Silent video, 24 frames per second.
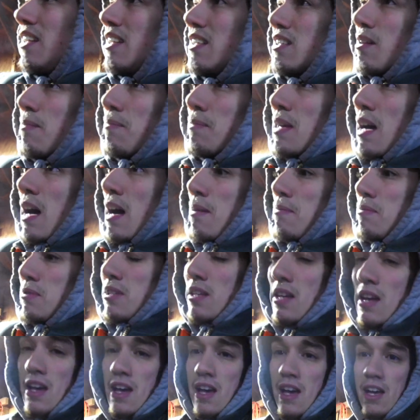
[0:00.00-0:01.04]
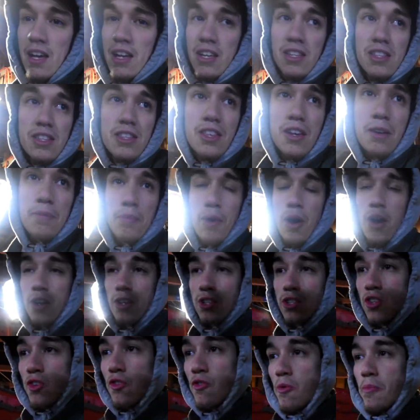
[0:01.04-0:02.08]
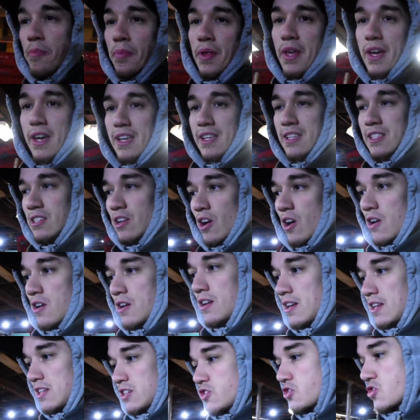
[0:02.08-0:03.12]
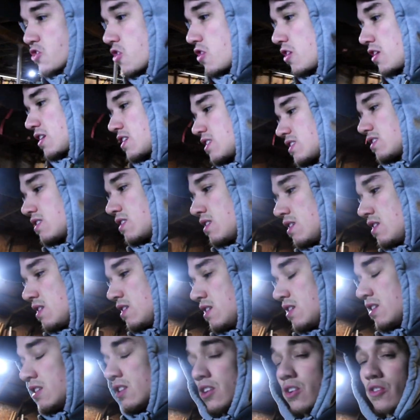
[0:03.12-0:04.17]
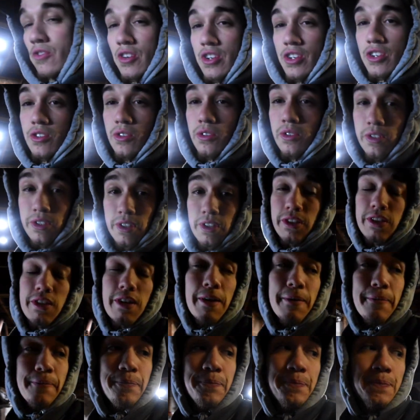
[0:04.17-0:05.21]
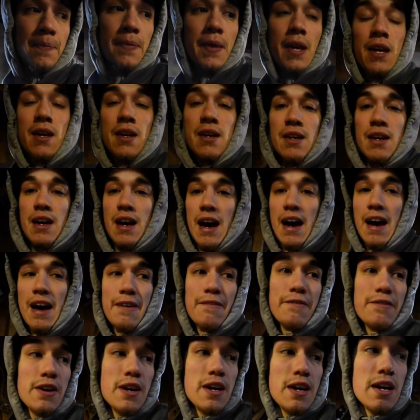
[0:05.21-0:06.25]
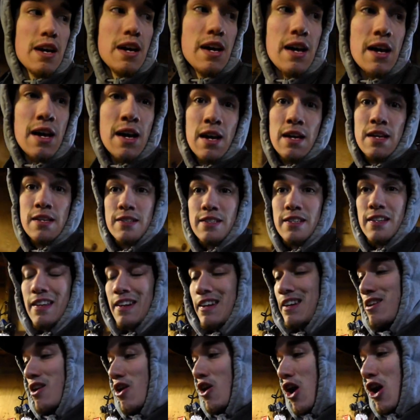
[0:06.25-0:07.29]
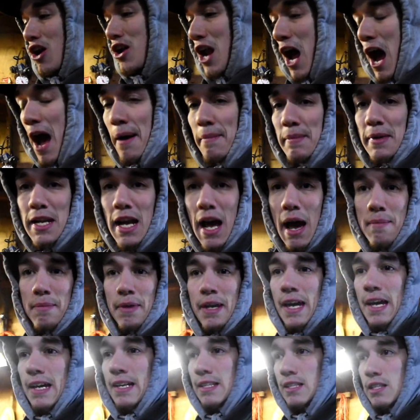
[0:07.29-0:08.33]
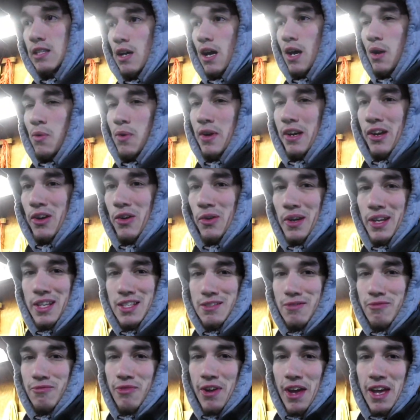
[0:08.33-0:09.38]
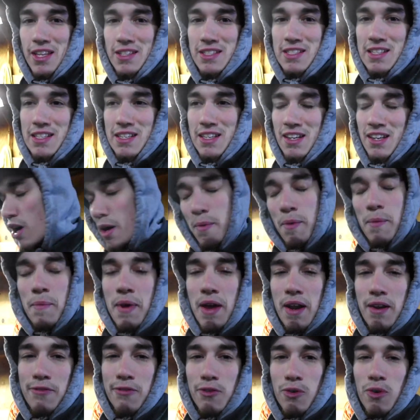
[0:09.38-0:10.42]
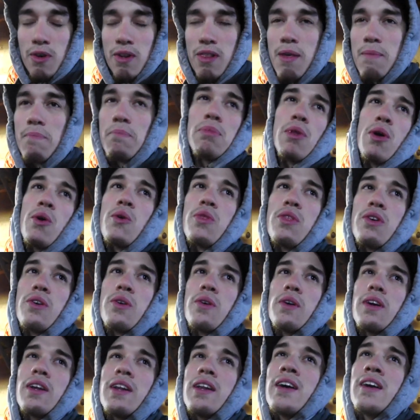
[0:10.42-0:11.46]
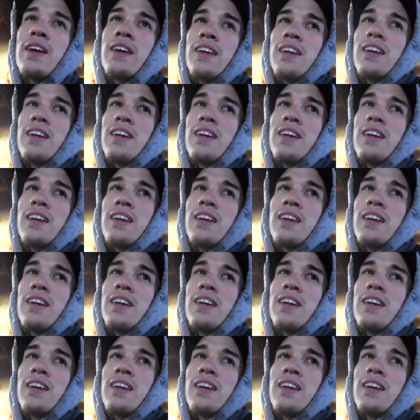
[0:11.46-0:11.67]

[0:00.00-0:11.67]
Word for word: sometimes the parts you replace aren't as strong as the originals. So I've seen it time and time again. So I don't want to go get some fancy turbo manifold and then blow through it